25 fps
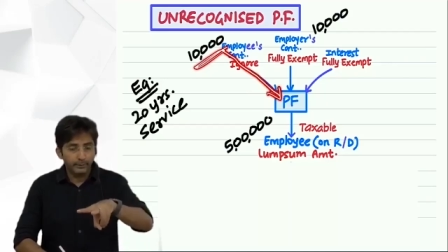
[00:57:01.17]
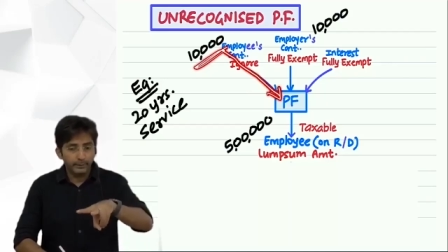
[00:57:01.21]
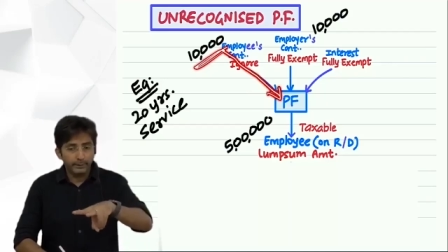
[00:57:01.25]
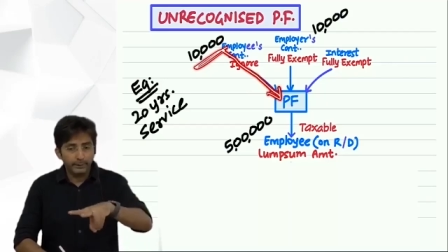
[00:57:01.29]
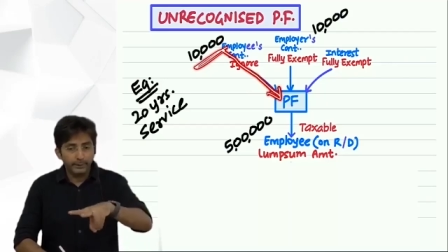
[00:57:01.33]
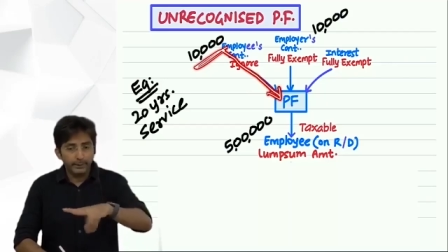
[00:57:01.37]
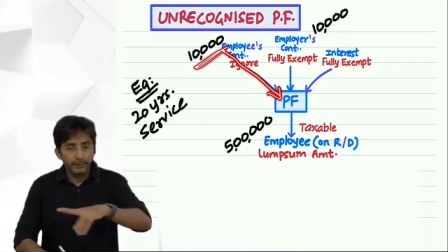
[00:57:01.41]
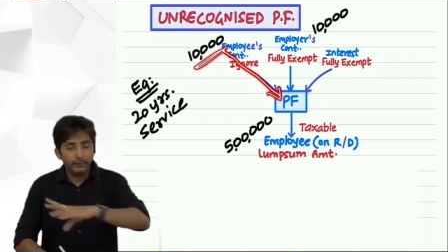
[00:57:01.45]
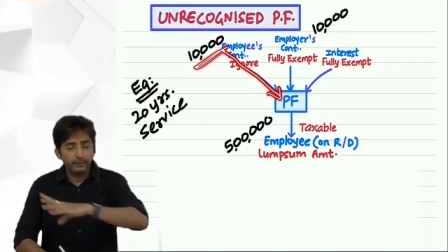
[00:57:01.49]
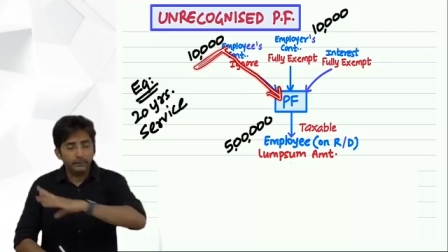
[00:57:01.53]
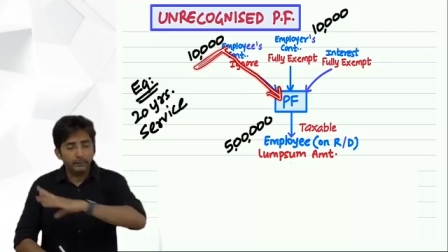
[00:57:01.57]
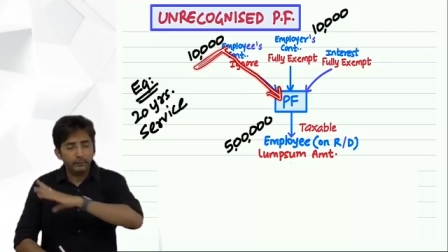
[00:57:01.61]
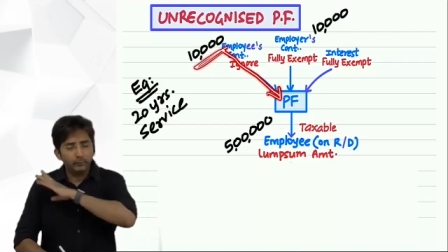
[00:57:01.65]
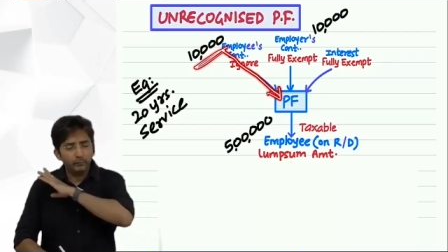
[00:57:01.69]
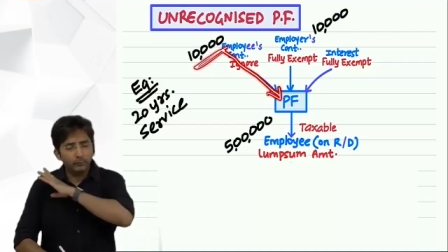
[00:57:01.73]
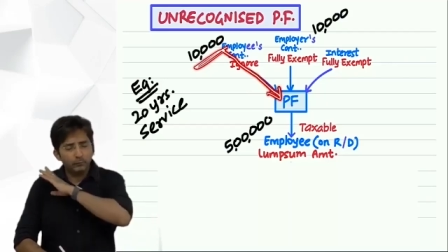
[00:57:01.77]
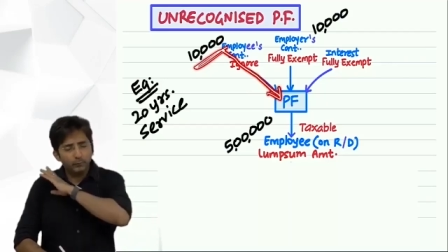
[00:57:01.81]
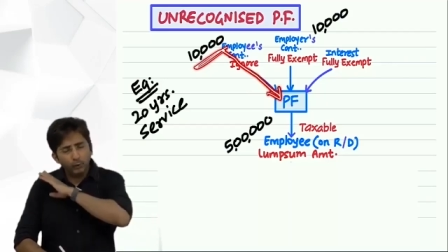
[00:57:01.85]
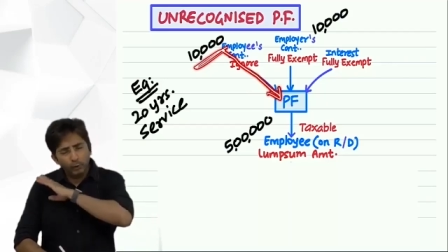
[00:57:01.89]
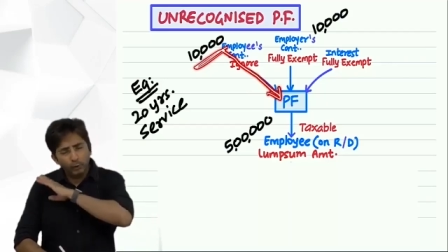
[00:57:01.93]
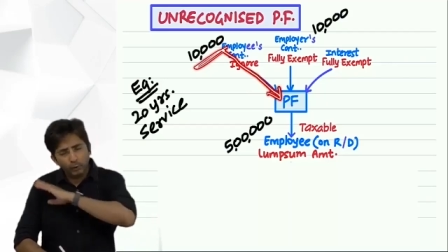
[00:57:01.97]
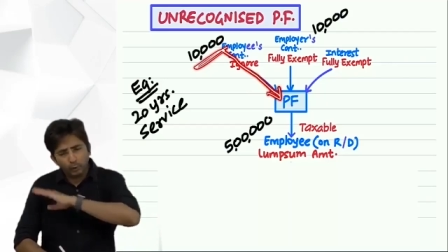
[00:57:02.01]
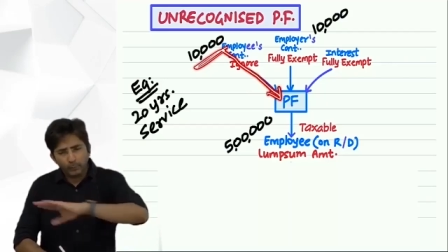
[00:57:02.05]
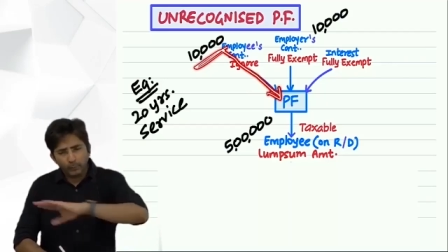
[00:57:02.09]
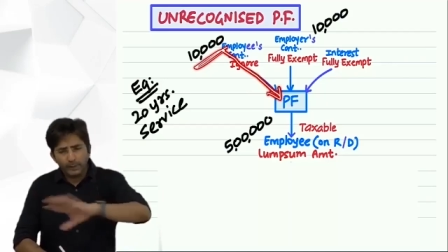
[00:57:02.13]
in
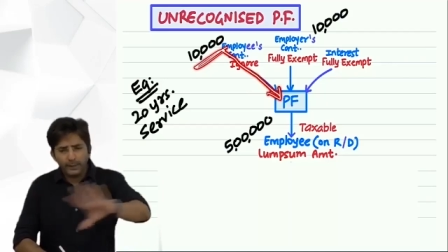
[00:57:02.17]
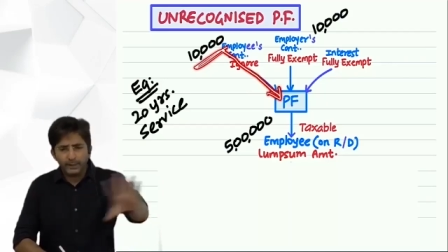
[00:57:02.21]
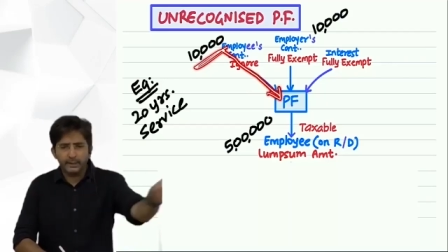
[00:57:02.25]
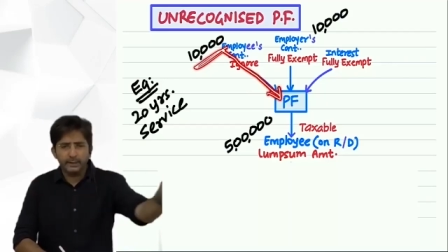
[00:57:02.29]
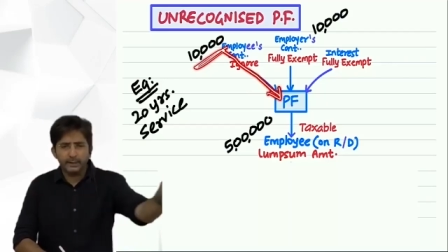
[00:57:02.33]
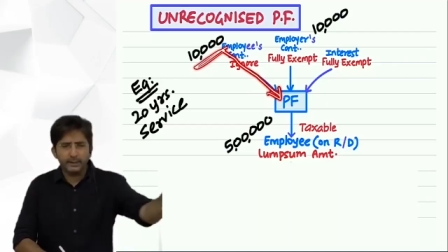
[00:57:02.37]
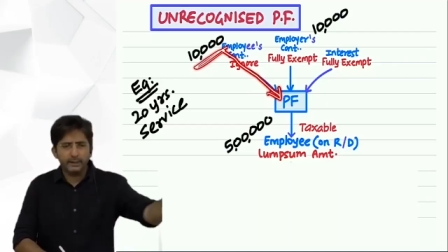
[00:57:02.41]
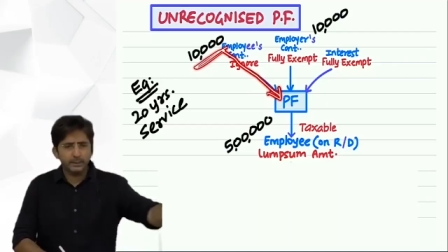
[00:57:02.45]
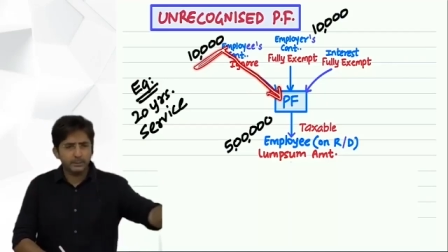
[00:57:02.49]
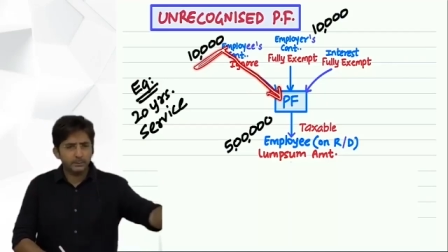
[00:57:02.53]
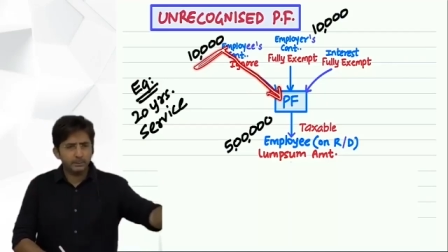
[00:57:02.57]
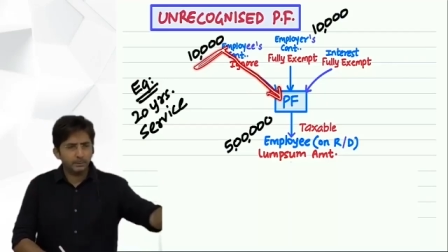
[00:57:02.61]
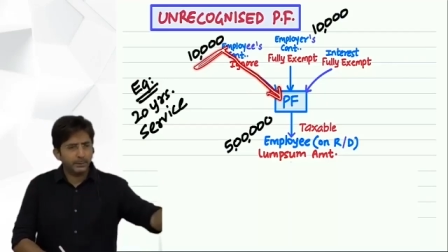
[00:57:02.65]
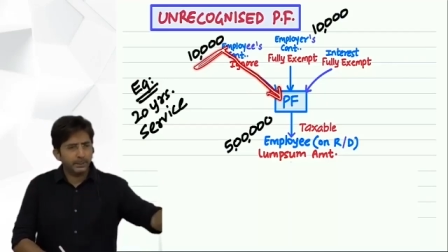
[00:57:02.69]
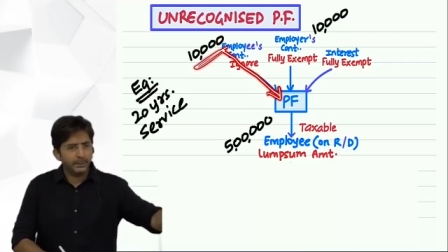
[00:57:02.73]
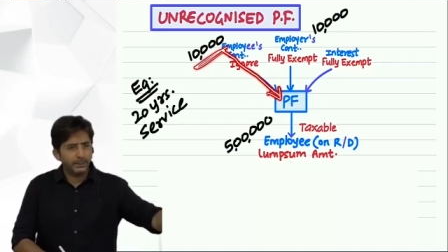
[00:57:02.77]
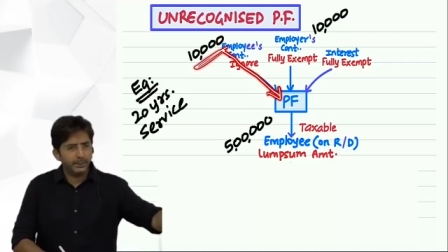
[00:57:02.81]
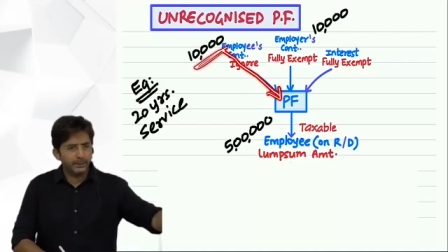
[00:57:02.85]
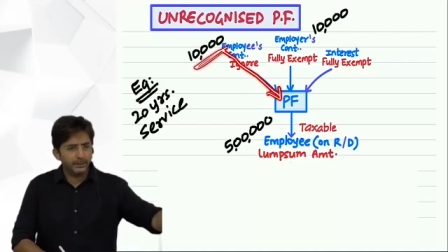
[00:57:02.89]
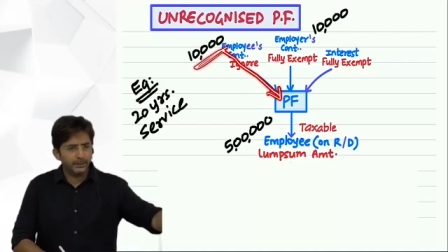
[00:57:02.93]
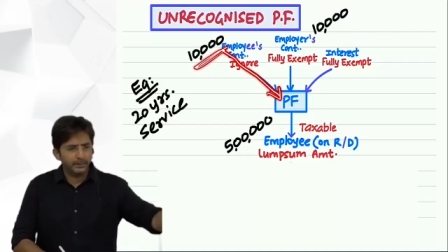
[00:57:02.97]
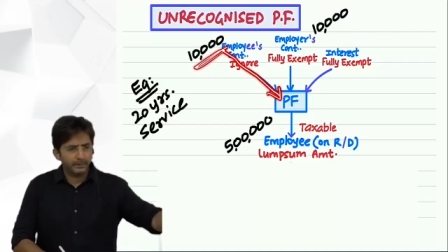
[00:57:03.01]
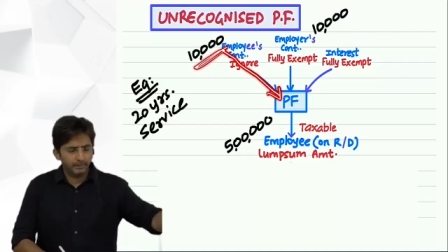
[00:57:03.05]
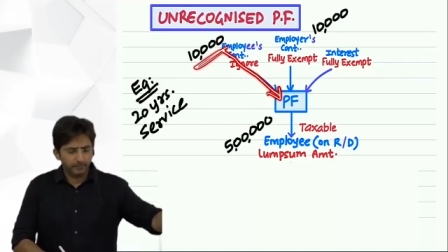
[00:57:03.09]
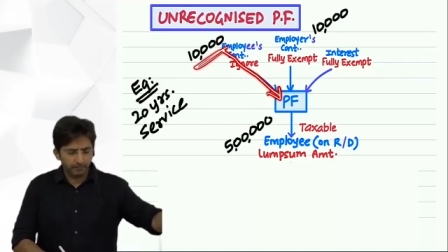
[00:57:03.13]
full 20 years
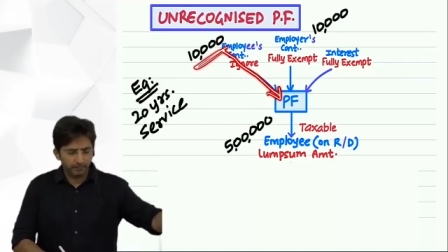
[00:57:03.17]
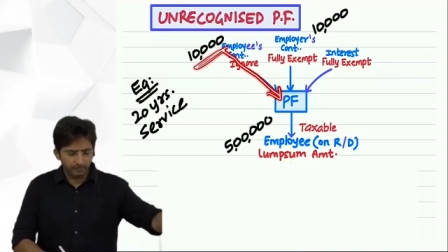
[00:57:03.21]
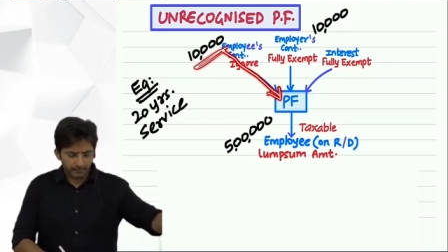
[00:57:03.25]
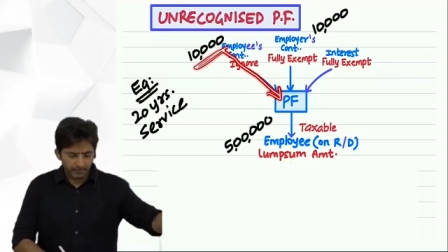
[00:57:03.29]
period.